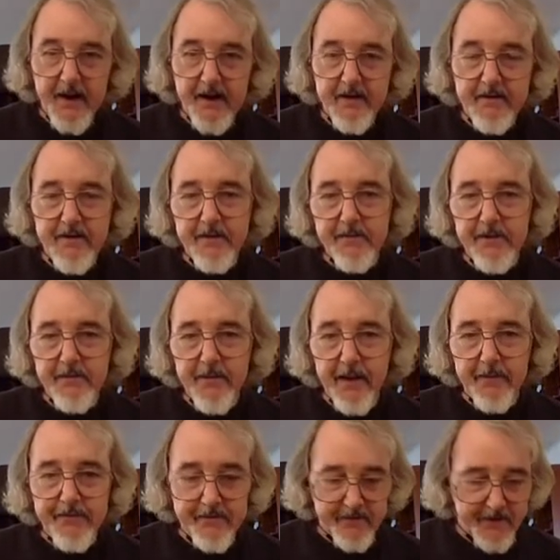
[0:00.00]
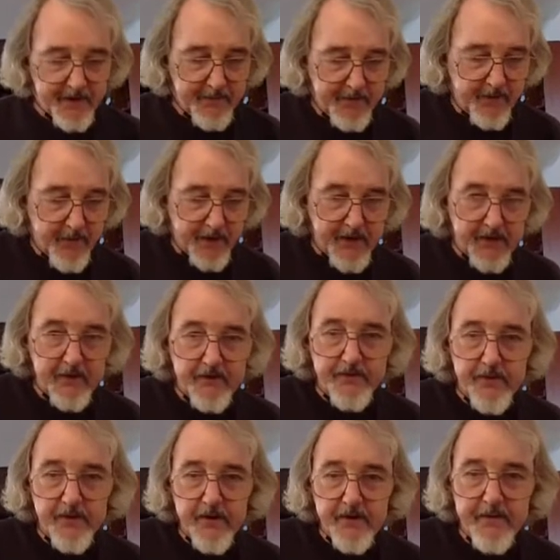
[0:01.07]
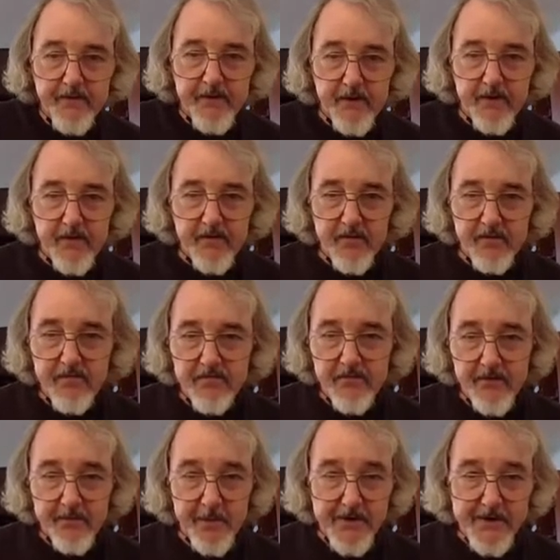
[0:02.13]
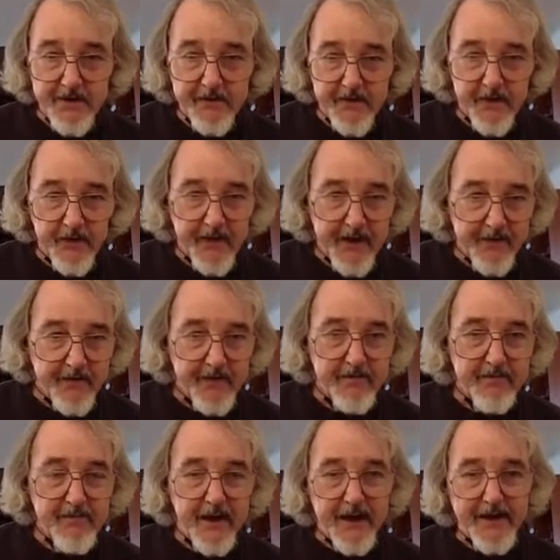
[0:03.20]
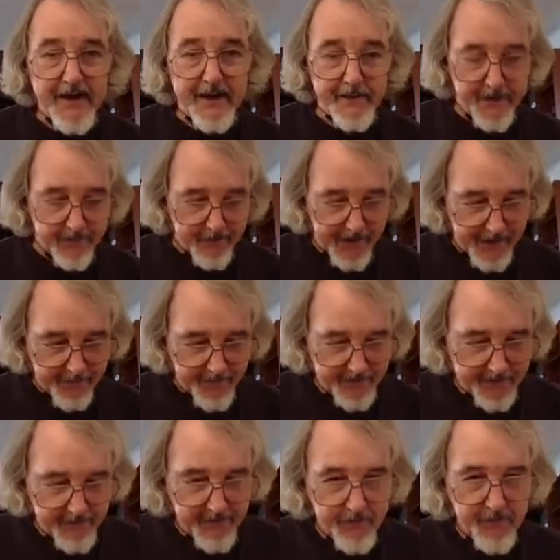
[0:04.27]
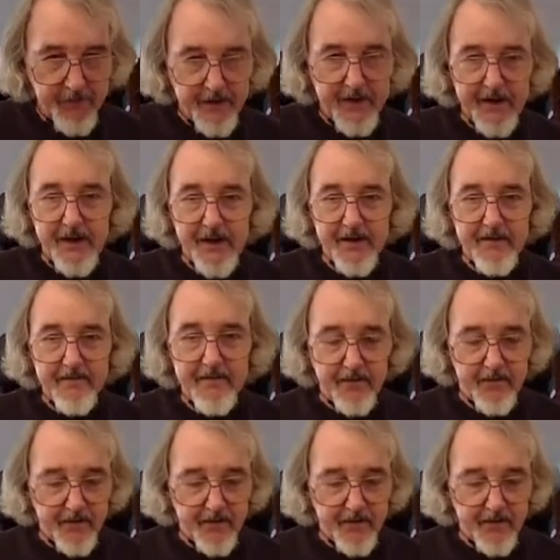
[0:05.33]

And empty maps can be quite useful if you, especially if you don't have a dynamic map like the one we're looking at